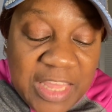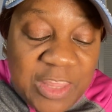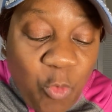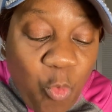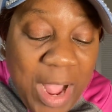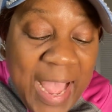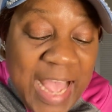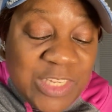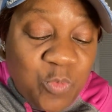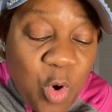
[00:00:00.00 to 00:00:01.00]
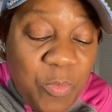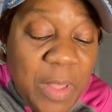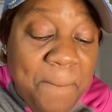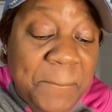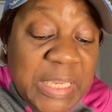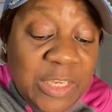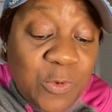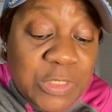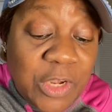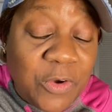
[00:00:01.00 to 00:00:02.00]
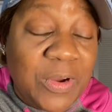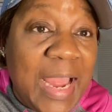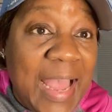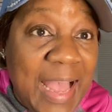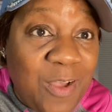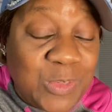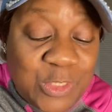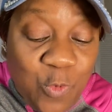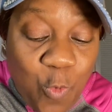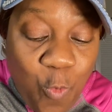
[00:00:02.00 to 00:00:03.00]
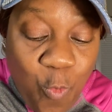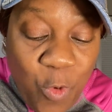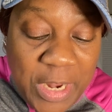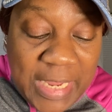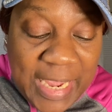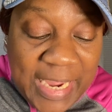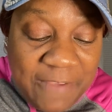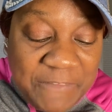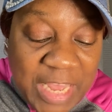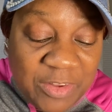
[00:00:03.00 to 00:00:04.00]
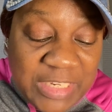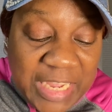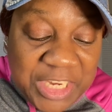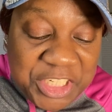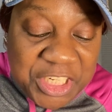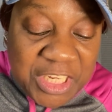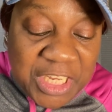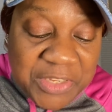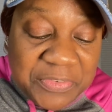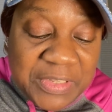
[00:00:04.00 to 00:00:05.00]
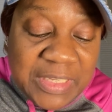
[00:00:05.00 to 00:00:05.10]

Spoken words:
The wise woman builds her house on a foundation of